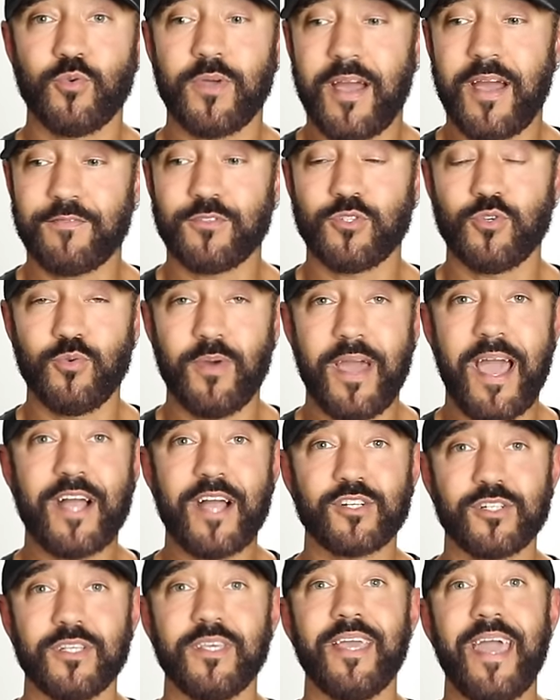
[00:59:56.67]
We have to
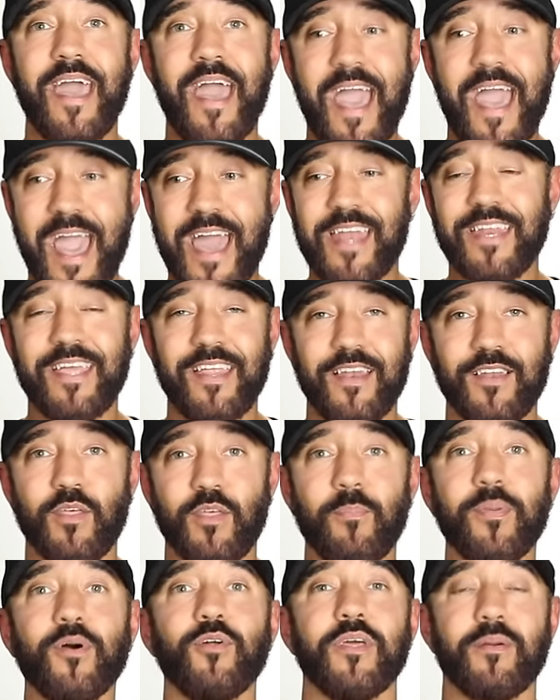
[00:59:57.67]
actually add in
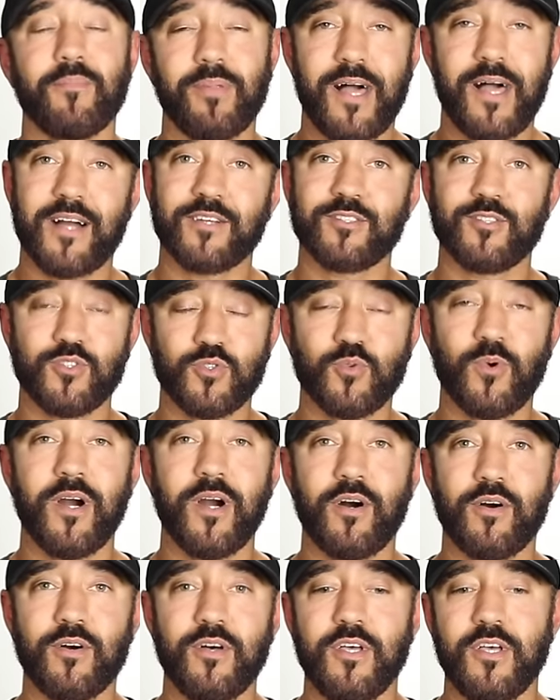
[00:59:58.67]
the building blocks as
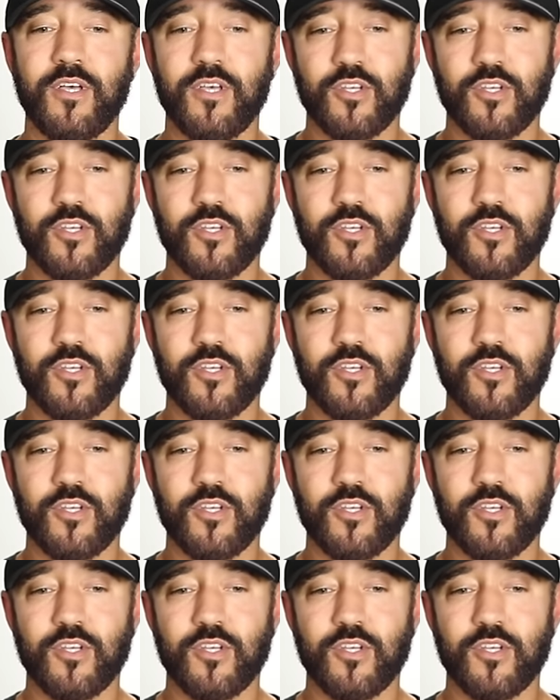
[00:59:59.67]
well.